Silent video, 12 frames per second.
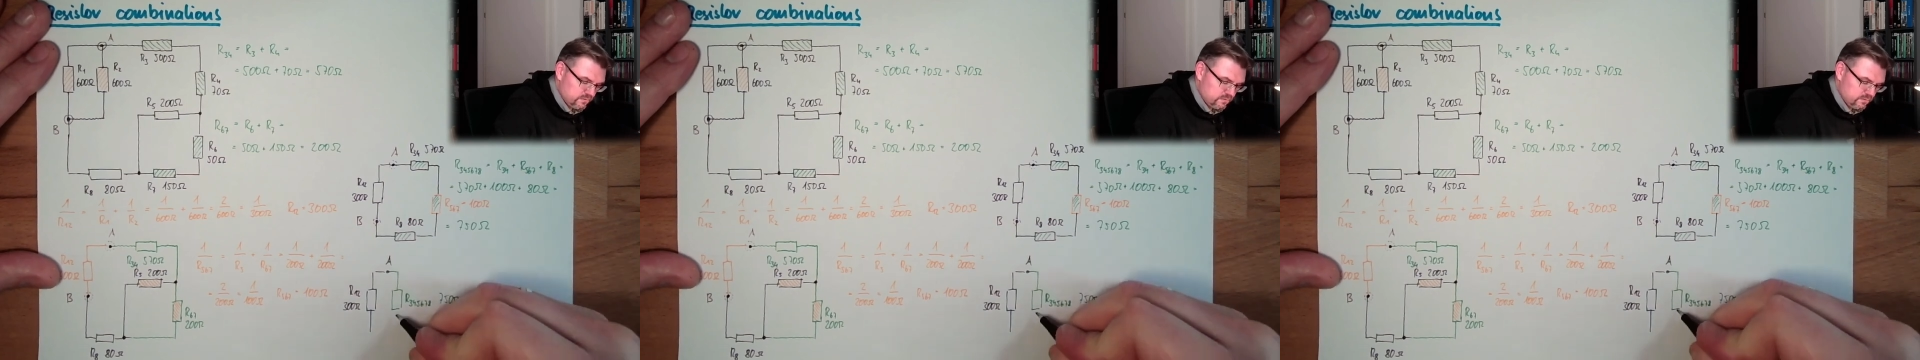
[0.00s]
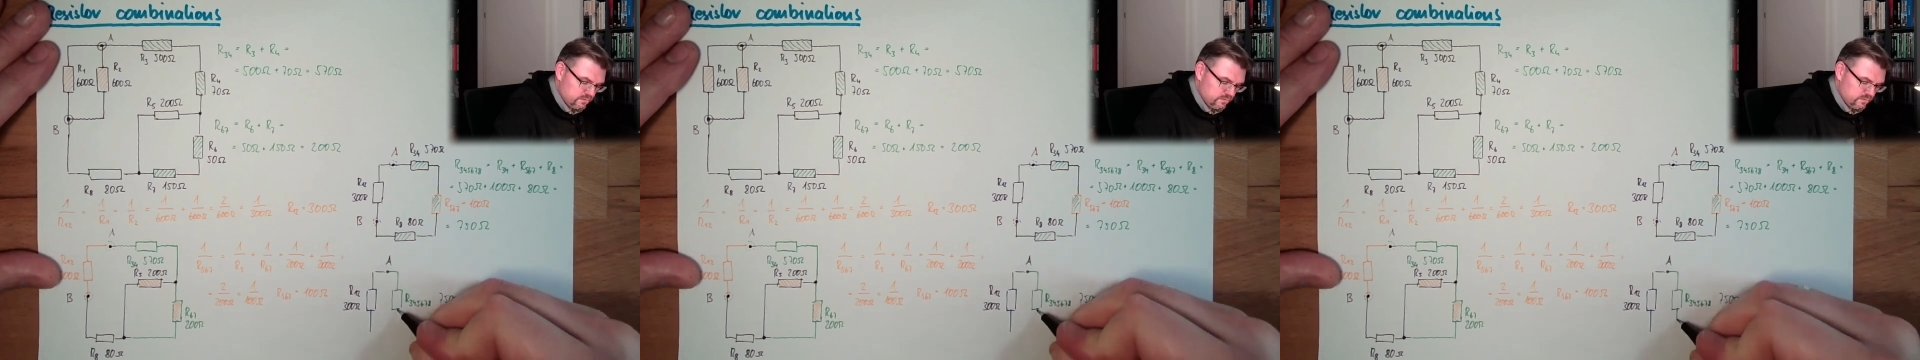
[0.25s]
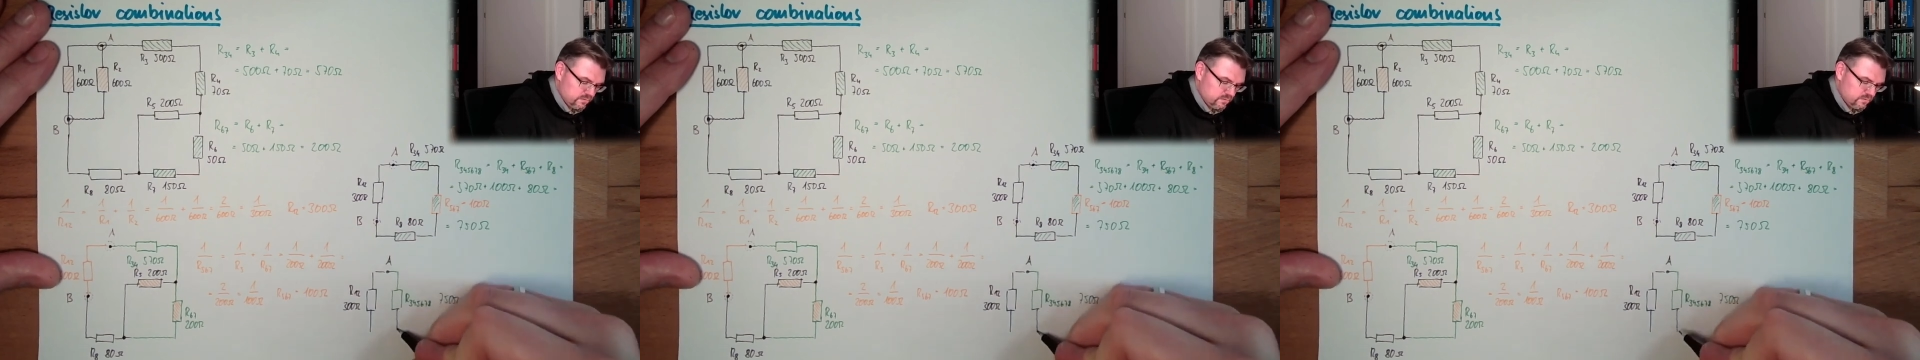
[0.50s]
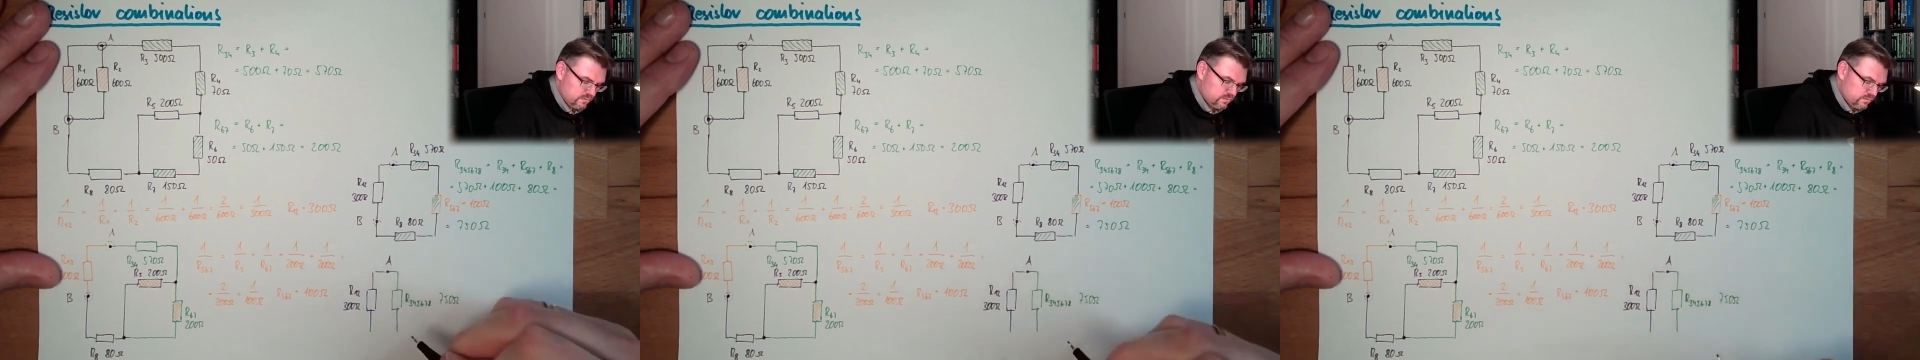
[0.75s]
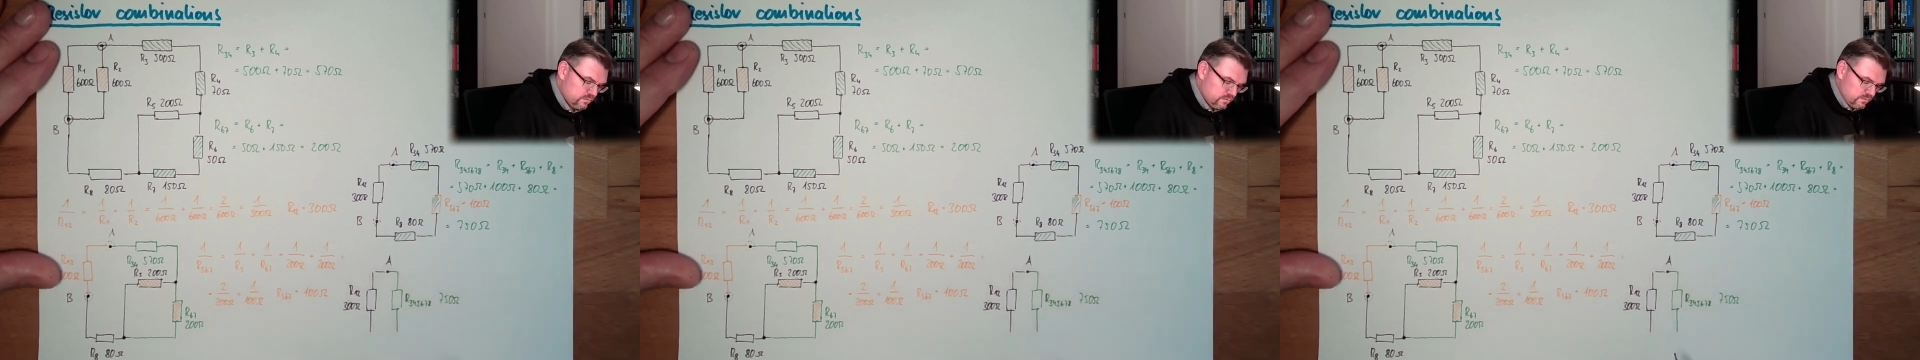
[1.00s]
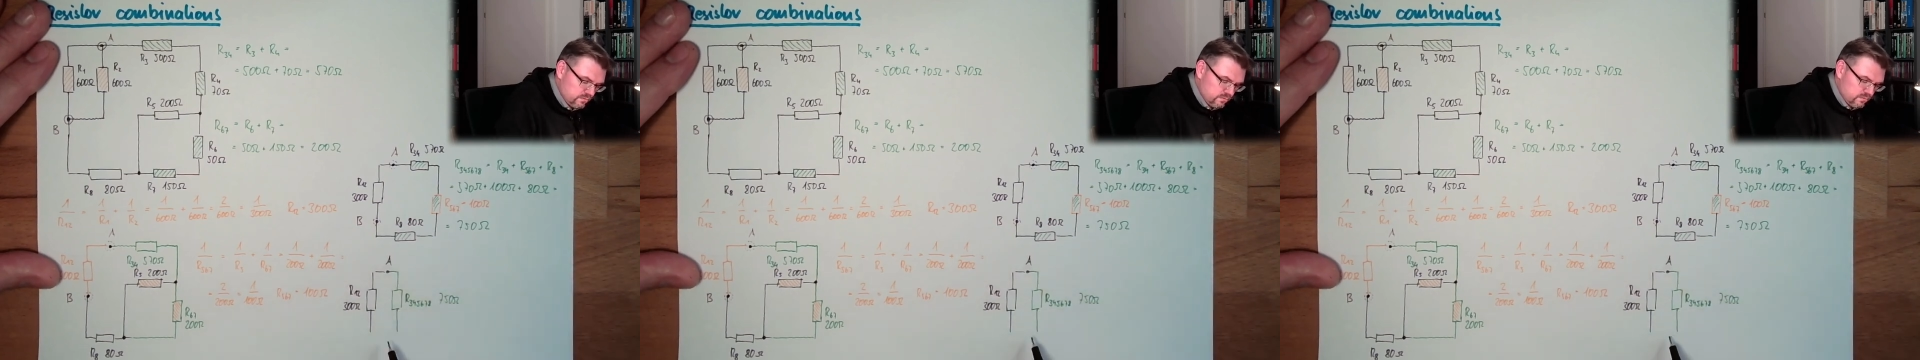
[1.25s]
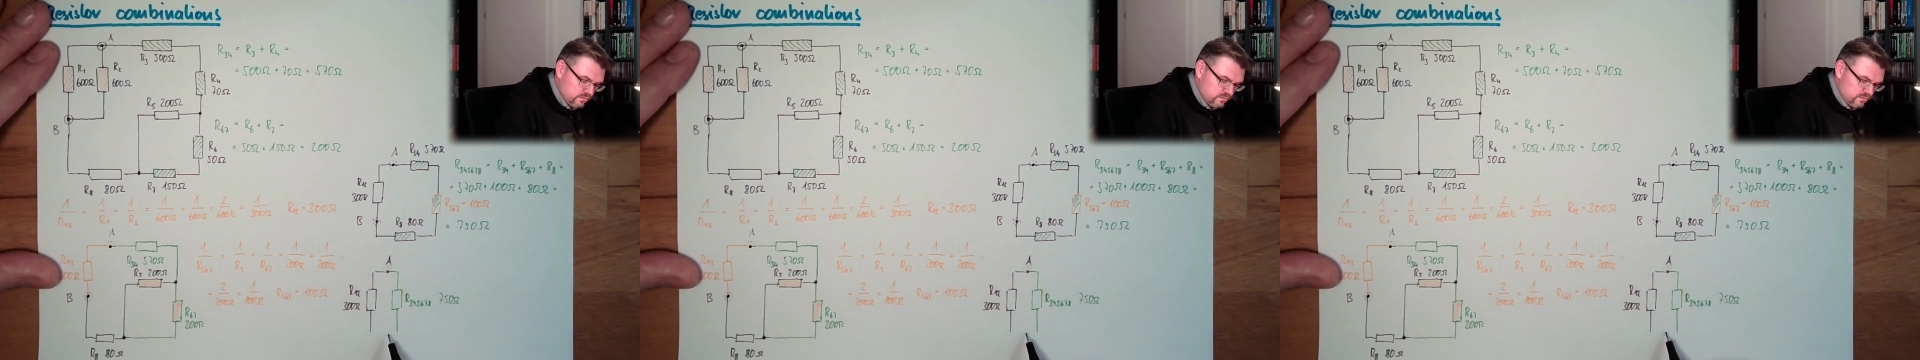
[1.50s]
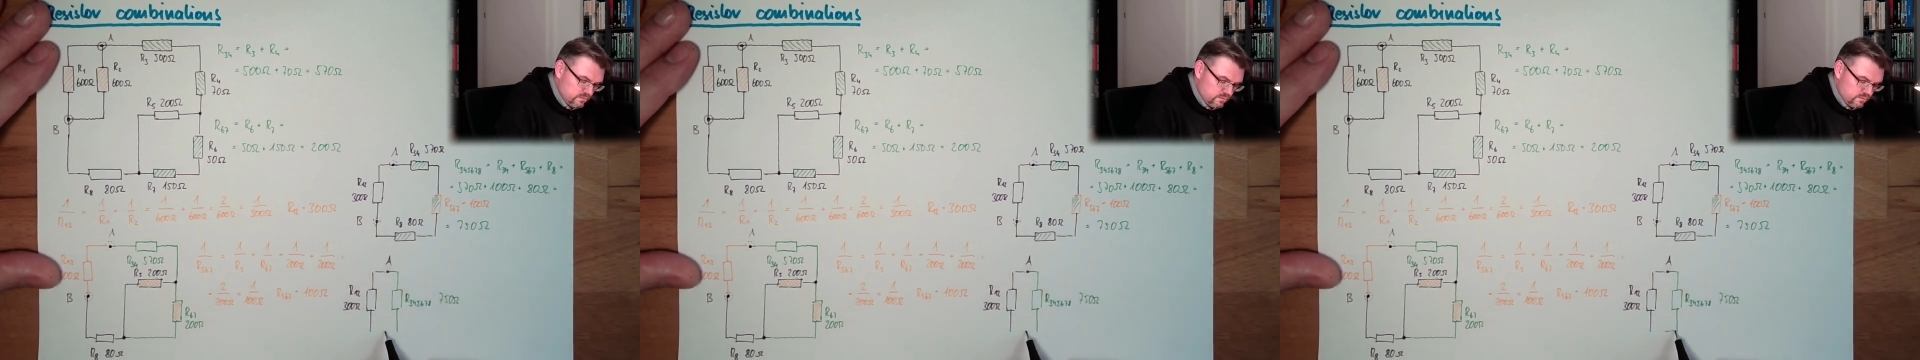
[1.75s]

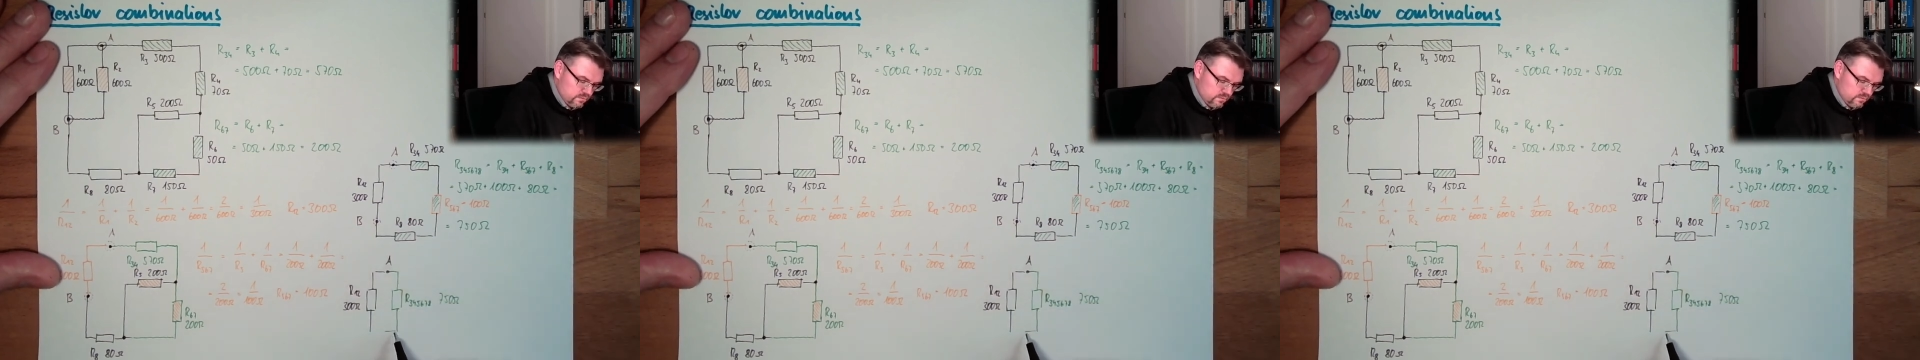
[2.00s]
(no one is talking)